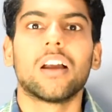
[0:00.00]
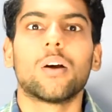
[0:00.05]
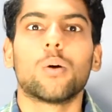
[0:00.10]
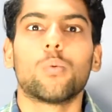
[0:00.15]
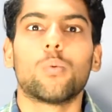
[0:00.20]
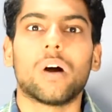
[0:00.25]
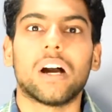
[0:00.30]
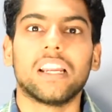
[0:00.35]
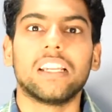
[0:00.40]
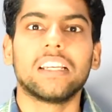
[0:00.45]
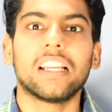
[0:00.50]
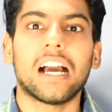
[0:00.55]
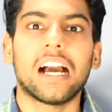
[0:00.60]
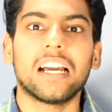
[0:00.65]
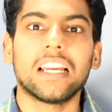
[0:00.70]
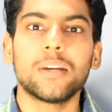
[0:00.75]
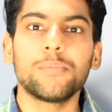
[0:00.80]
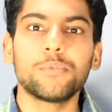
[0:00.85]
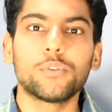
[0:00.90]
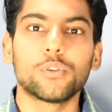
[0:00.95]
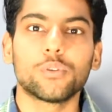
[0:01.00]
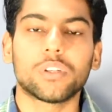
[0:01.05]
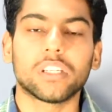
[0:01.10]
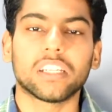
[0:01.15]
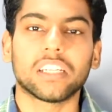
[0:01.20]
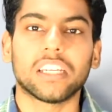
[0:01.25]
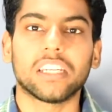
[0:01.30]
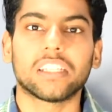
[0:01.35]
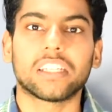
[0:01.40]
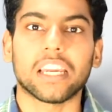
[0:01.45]
While I am shooting
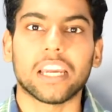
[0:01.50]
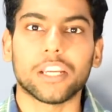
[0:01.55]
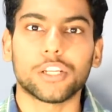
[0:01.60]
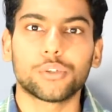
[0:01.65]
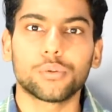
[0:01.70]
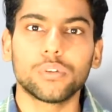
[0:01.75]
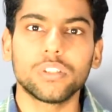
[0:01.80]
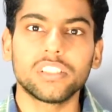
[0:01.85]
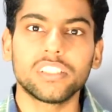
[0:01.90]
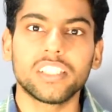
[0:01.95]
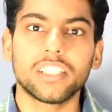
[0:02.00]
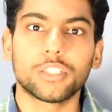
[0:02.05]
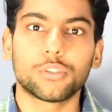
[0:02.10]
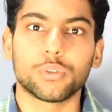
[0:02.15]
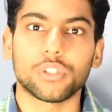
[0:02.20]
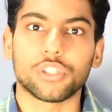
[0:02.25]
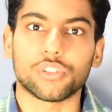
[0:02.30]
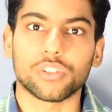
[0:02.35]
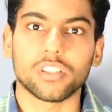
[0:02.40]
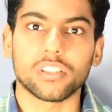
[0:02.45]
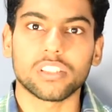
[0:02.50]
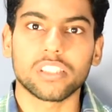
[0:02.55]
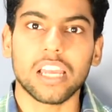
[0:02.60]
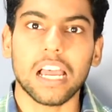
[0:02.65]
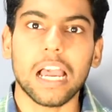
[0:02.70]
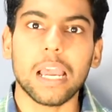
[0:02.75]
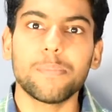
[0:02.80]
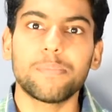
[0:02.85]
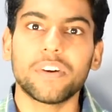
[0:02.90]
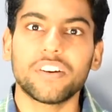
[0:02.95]
in casual situations,
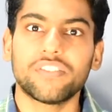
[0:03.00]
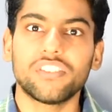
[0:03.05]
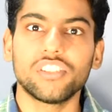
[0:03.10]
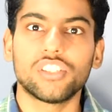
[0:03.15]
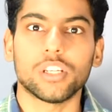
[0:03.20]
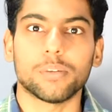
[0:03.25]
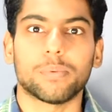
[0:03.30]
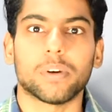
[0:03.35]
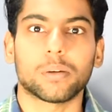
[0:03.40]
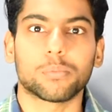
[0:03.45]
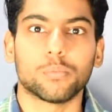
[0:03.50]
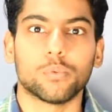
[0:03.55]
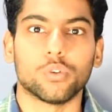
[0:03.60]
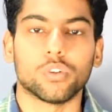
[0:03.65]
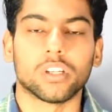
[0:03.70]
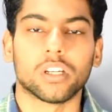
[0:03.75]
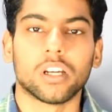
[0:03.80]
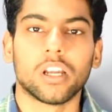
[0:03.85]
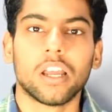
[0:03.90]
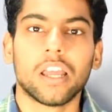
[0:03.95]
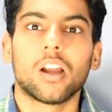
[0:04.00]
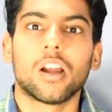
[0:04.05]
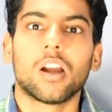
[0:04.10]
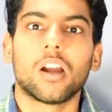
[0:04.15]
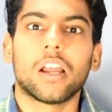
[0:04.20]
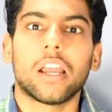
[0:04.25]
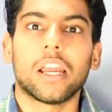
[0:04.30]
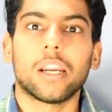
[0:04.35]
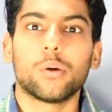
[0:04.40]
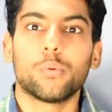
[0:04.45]
I prefer JPEG mode.
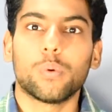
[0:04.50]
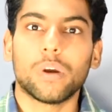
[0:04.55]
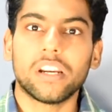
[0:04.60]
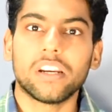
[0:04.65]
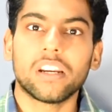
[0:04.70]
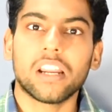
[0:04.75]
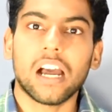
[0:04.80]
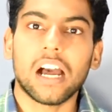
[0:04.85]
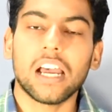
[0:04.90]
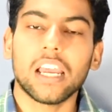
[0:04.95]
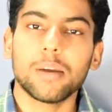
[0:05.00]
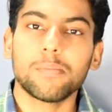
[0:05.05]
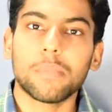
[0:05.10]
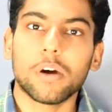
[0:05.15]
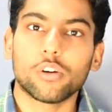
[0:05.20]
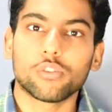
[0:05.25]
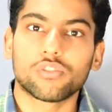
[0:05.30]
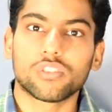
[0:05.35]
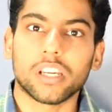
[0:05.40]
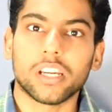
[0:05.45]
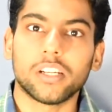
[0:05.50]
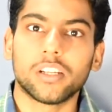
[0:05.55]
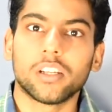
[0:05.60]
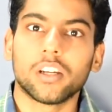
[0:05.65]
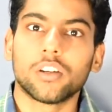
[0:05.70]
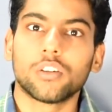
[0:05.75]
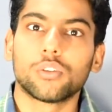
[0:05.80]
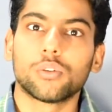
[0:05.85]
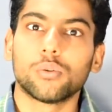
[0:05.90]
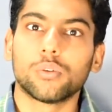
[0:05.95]
And when I am outside
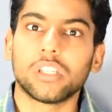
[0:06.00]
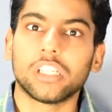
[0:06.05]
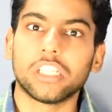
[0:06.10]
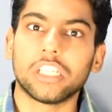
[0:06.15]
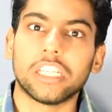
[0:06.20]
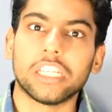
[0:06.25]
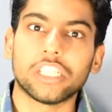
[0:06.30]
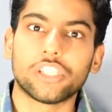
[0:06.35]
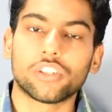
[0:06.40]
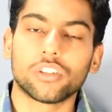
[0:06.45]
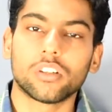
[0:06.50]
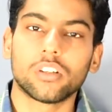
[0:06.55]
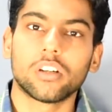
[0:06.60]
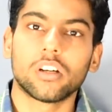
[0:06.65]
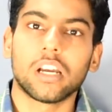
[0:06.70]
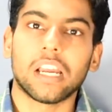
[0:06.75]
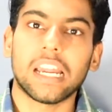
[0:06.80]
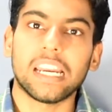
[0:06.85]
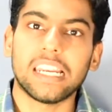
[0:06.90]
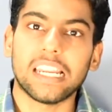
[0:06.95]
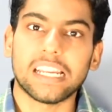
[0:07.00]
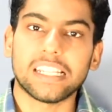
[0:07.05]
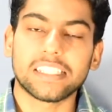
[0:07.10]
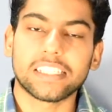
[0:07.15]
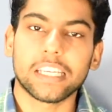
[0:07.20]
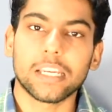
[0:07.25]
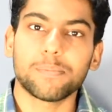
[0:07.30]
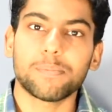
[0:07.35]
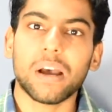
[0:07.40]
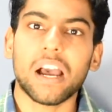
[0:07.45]
shooting nature and
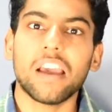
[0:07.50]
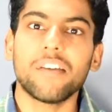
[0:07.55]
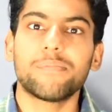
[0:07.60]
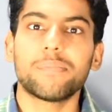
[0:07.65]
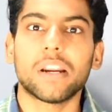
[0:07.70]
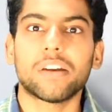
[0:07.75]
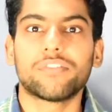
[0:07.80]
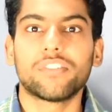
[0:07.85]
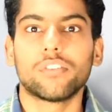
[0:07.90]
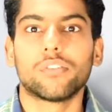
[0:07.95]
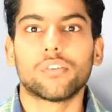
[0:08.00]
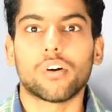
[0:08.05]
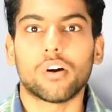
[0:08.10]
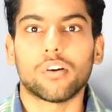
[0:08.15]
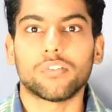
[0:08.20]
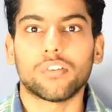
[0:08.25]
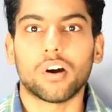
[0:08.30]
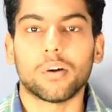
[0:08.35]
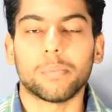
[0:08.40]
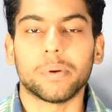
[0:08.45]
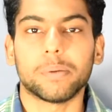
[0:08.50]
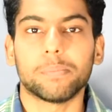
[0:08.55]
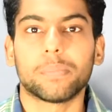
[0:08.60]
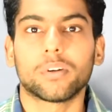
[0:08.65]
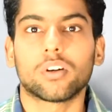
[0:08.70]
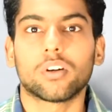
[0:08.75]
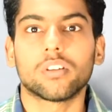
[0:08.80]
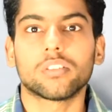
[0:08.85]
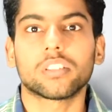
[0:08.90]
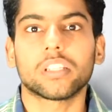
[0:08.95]
landscape, I prefer raw format
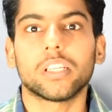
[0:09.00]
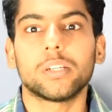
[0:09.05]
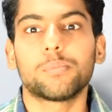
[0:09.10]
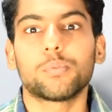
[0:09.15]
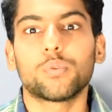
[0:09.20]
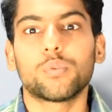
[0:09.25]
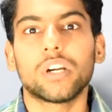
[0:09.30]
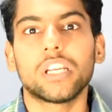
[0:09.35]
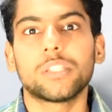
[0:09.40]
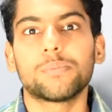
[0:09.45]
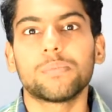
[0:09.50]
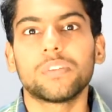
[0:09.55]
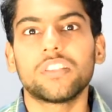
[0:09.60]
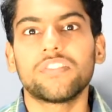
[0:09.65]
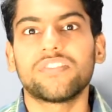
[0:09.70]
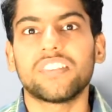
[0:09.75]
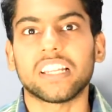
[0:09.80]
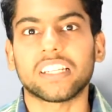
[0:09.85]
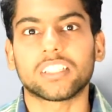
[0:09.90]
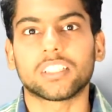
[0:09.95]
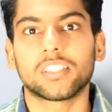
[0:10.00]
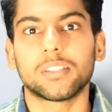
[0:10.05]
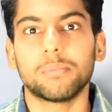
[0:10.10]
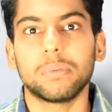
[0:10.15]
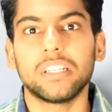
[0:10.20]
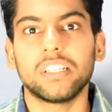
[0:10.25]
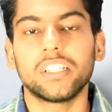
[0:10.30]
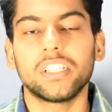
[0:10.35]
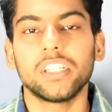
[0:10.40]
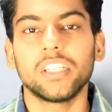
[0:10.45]
because it provides me the
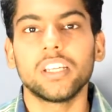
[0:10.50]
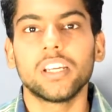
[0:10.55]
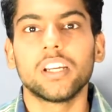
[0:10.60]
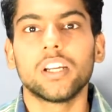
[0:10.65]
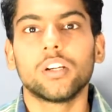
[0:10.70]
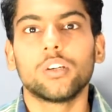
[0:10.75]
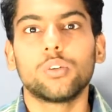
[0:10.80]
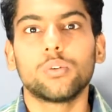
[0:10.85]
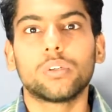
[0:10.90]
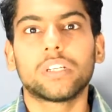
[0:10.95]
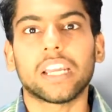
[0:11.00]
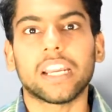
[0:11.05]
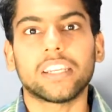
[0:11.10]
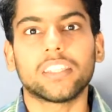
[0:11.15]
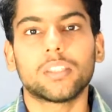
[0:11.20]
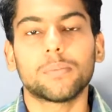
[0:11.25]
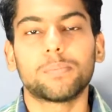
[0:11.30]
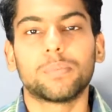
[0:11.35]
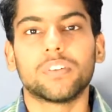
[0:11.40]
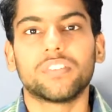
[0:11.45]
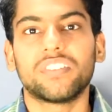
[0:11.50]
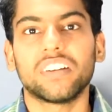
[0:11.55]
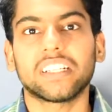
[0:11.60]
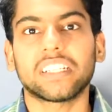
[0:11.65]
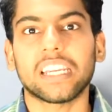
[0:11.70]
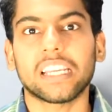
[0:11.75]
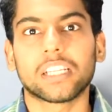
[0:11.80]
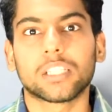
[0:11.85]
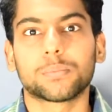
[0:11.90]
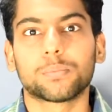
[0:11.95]
flexibility to get the perfect
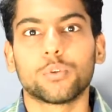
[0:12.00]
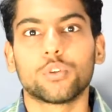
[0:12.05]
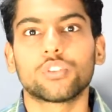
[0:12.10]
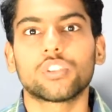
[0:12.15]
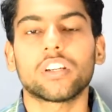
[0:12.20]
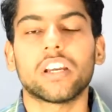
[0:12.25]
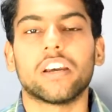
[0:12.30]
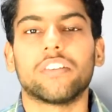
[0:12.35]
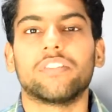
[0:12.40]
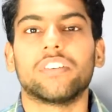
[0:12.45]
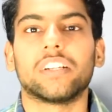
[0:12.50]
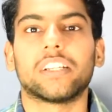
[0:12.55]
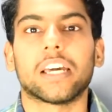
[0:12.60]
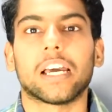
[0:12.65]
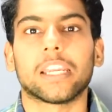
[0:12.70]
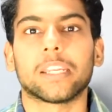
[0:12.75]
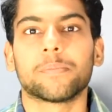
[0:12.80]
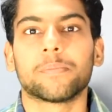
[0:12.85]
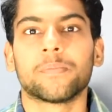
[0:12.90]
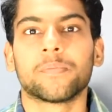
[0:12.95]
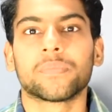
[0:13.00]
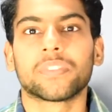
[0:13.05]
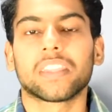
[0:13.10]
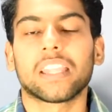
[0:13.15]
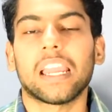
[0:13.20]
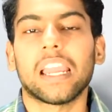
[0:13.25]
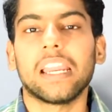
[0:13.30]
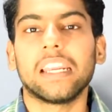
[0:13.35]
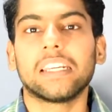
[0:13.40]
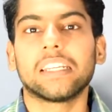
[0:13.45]
exposure every time
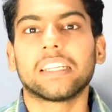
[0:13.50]
and